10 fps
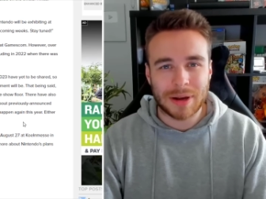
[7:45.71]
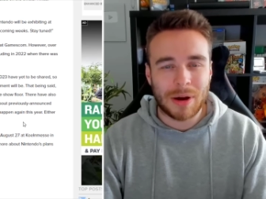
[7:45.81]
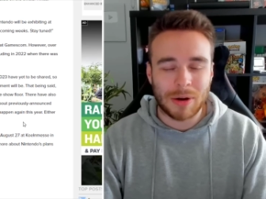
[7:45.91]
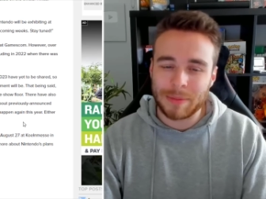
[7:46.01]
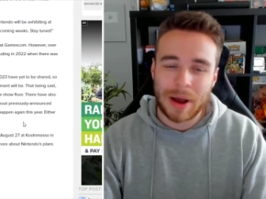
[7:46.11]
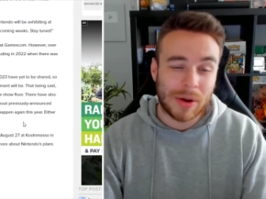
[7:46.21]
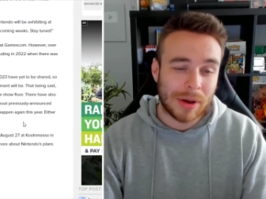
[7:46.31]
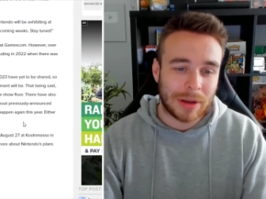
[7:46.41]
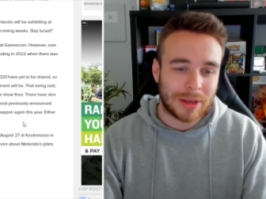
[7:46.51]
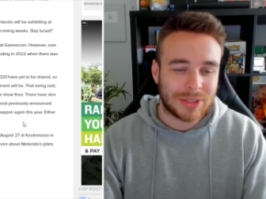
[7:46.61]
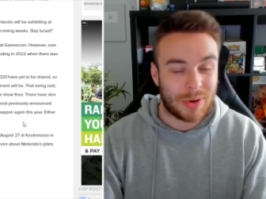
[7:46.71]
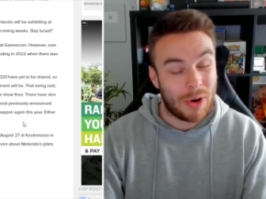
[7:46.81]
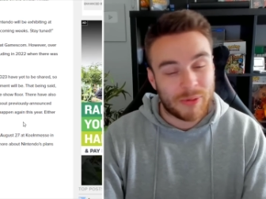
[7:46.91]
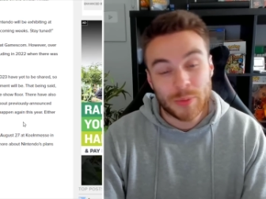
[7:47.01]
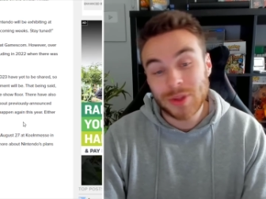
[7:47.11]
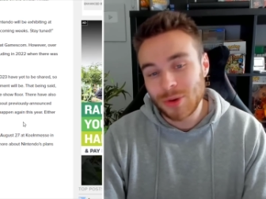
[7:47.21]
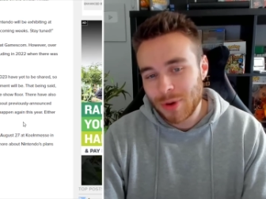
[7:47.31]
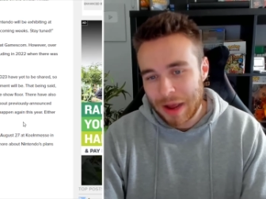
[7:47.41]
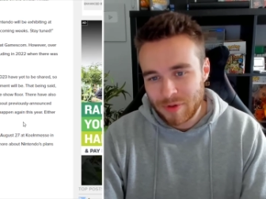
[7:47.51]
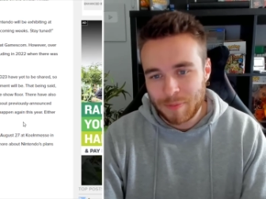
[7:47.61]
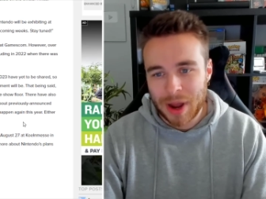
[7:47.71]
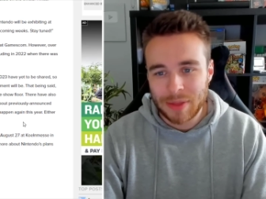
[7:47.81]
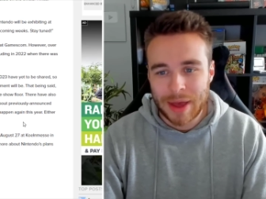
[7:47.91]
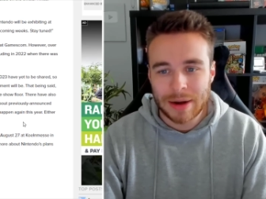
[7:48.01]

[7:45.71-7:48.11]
it can't come out earlier. So hopefully we do have it by then.